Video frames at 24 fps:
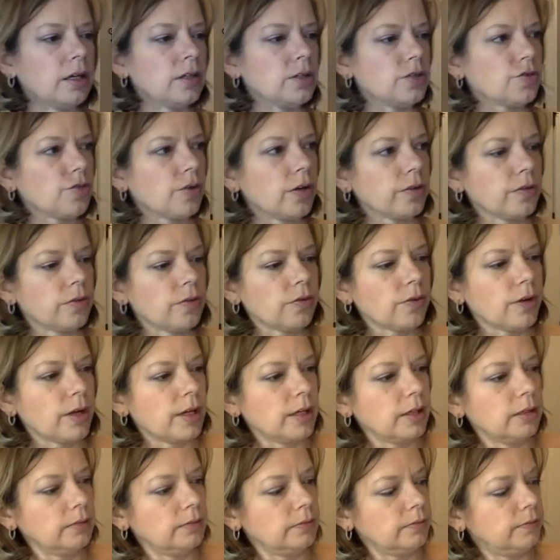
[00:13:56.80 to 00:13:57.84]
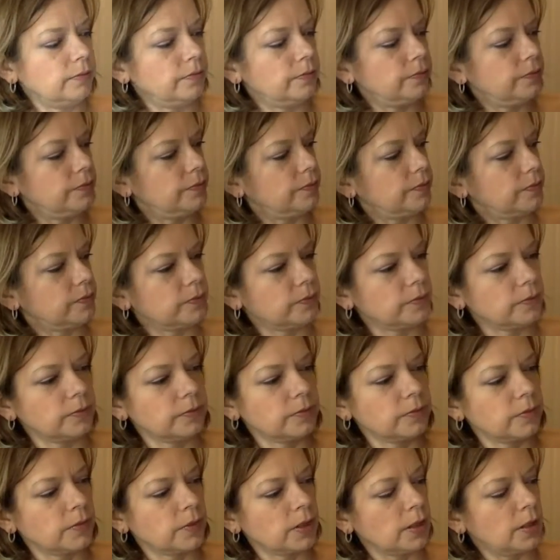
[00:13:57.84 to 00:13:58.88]
Drawn thread.
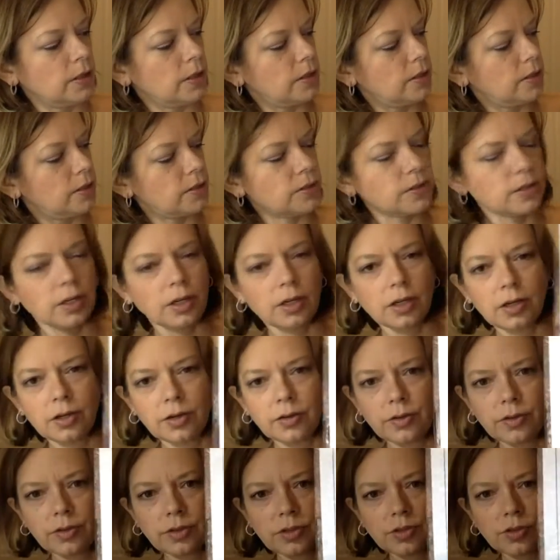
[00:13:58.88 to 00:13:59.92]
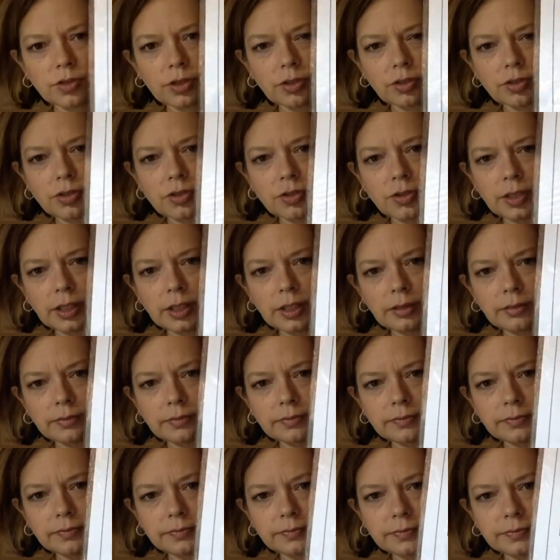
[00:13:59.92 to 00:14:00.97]
So the trick or treat,
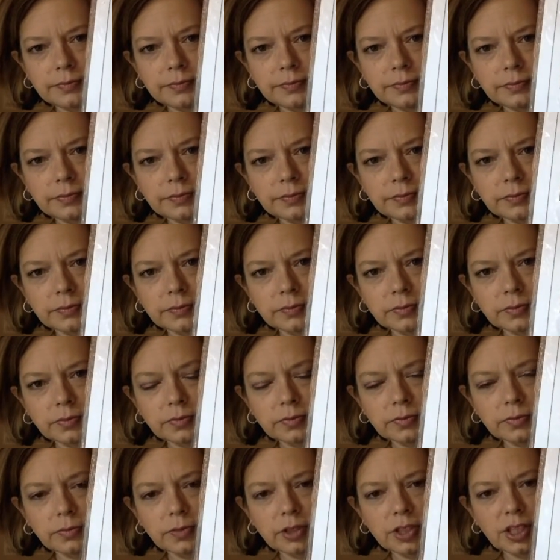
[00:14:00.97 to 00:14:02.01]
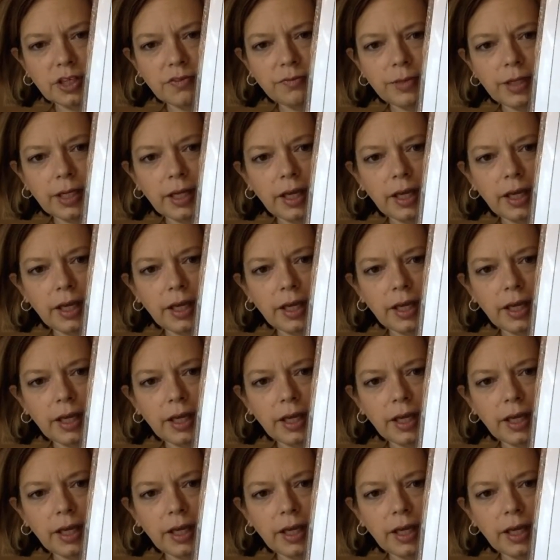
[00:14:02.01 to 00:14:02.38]
which I've been